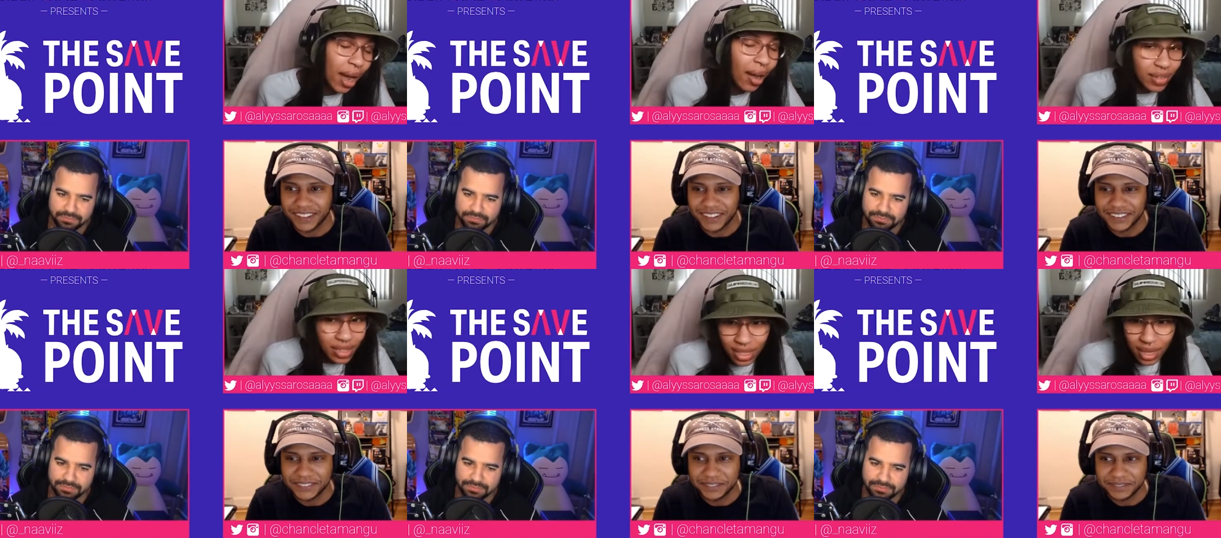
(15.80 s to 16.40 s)

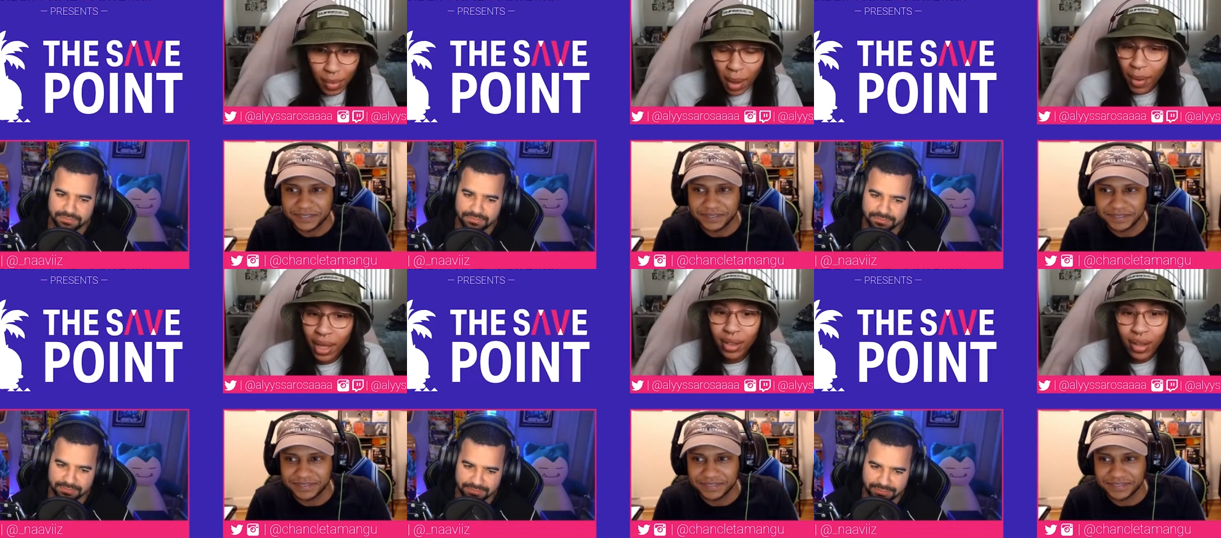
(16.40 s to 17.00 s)
Speaker 1: obviously, by
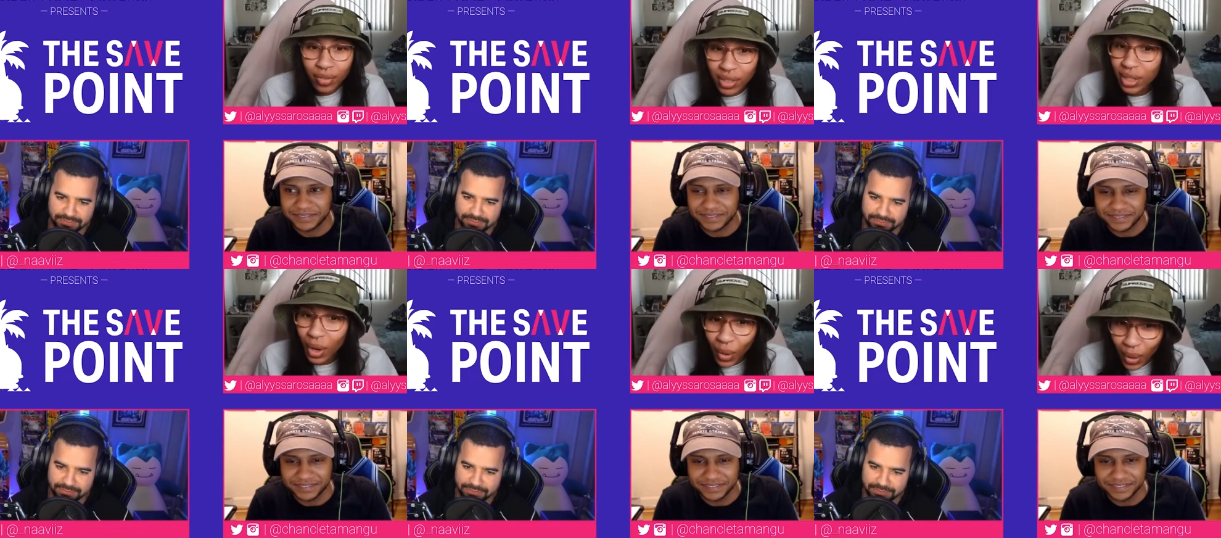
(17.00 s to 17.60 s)
my lovely
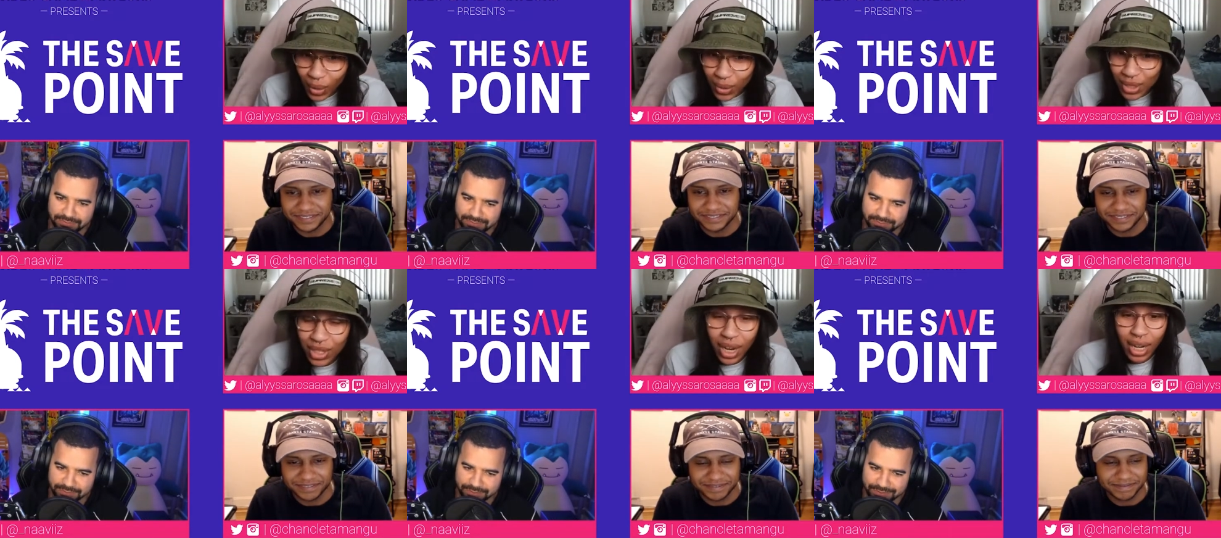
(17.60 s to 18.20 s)

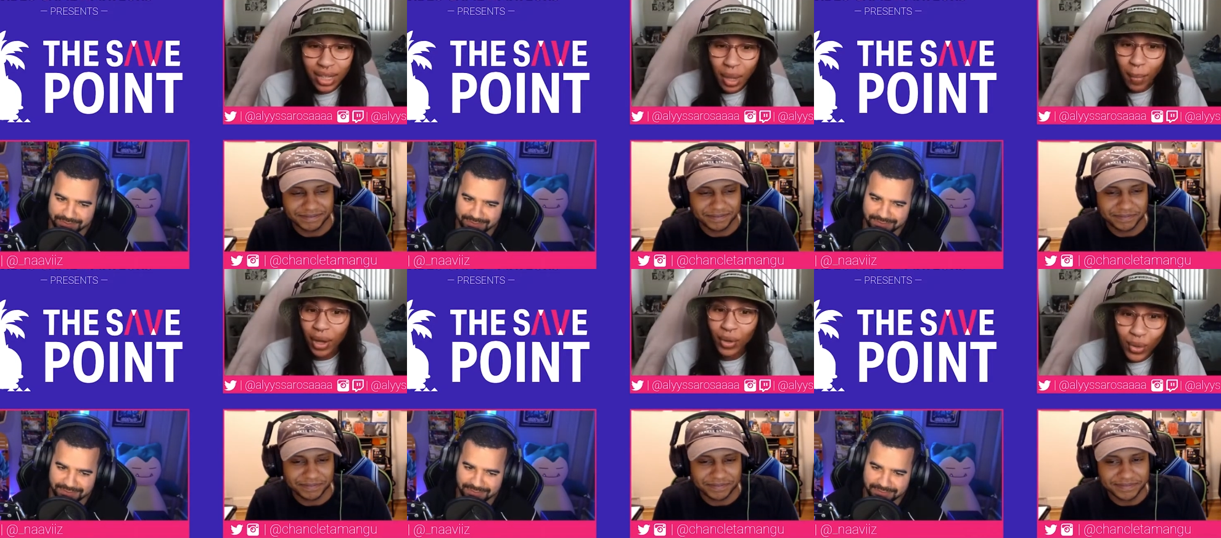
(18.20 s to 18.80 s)
co-host, Chancleta
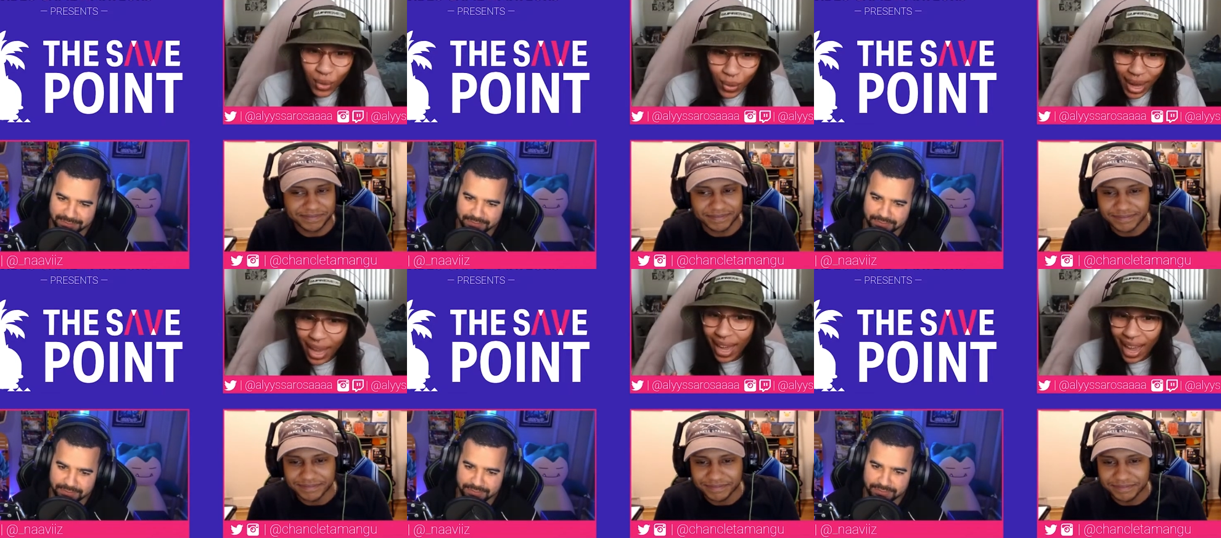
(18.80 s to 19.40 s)
Mangu,
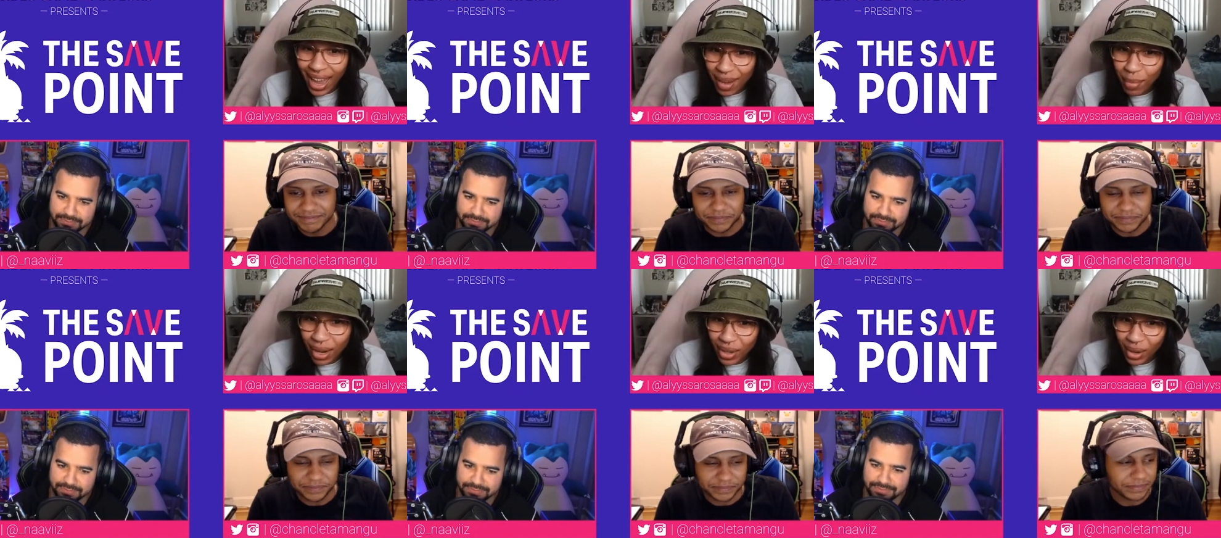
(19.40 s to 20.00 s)
aka
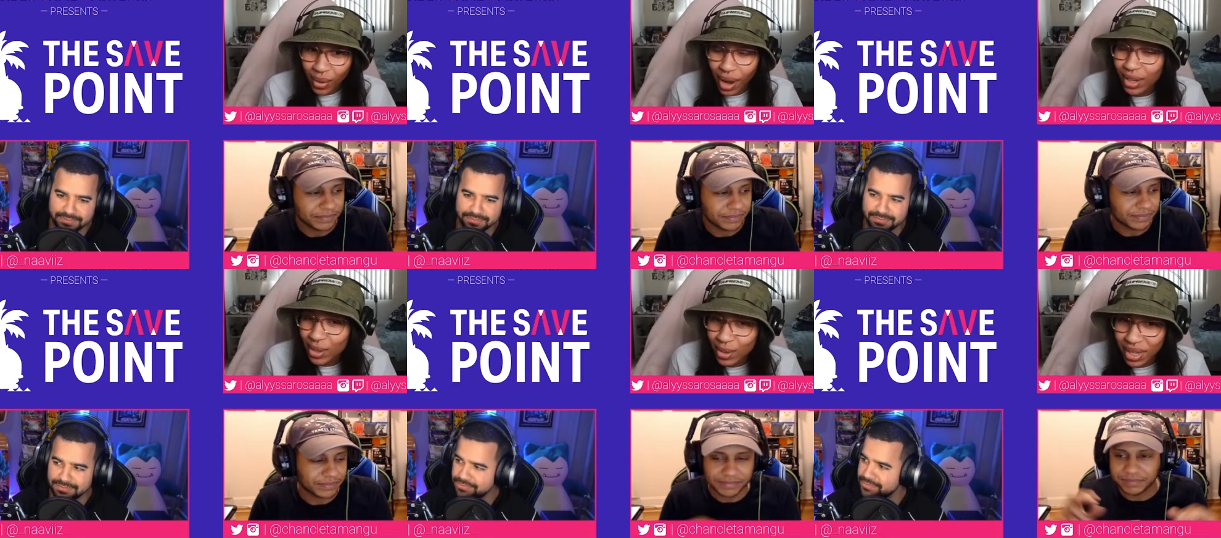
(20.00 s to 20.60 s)
Mondo. How
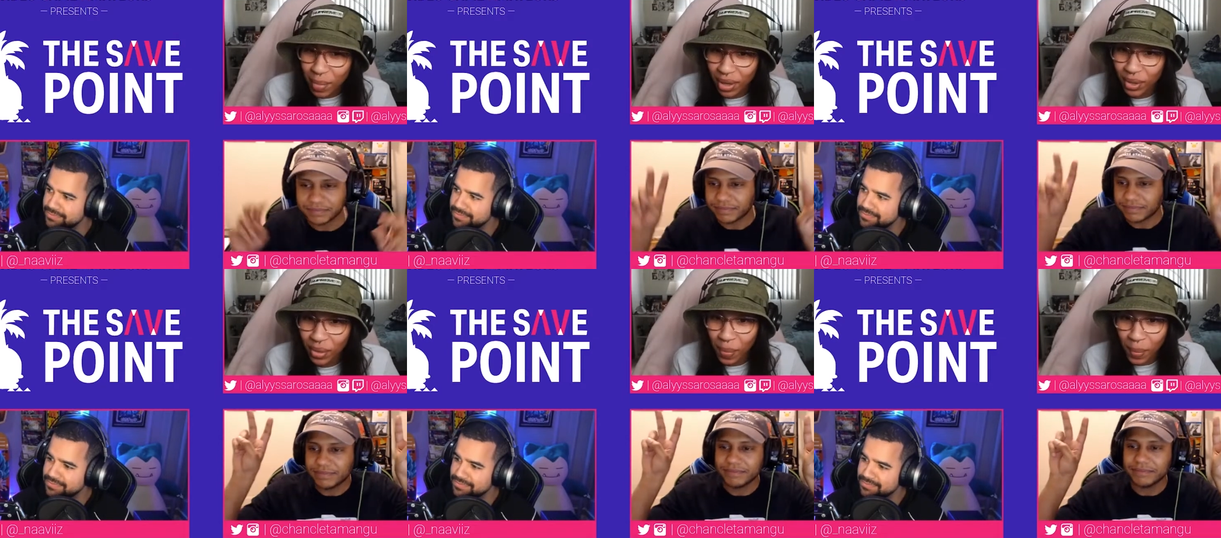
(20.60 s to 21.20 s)
you doing today,
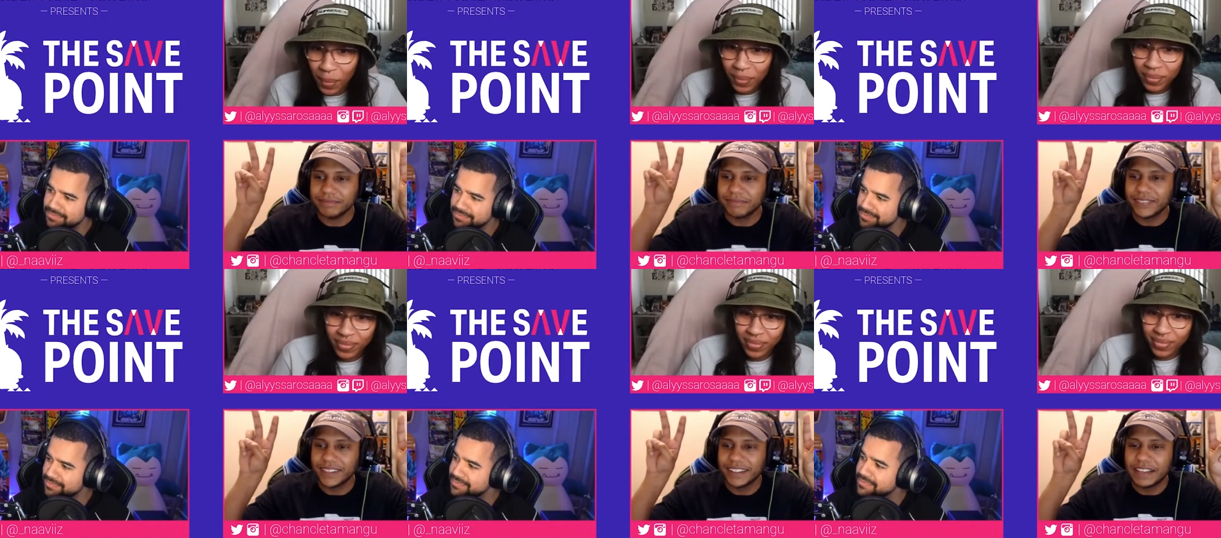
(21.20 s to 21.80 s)
Mondo?
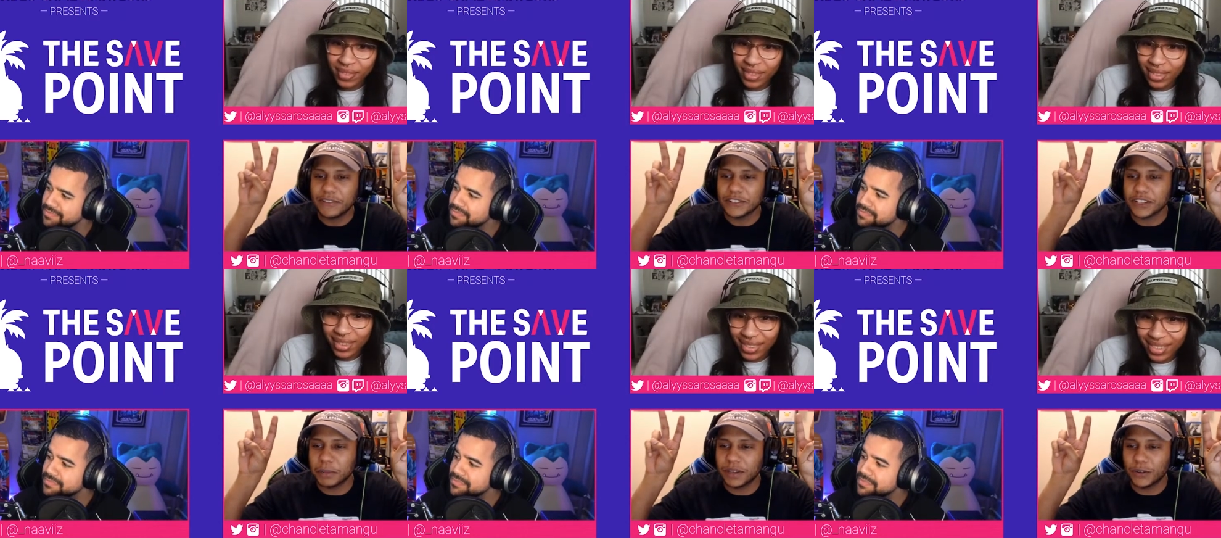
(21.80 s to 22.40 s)
Speaker 2: Feels good to be in the
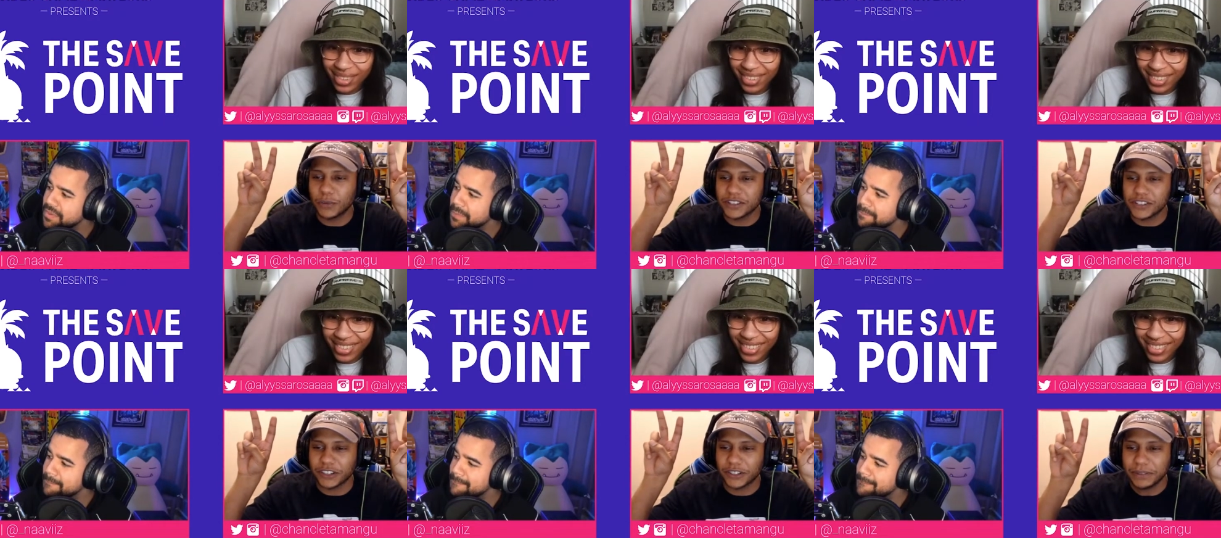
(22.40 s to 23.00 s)
winner's circle.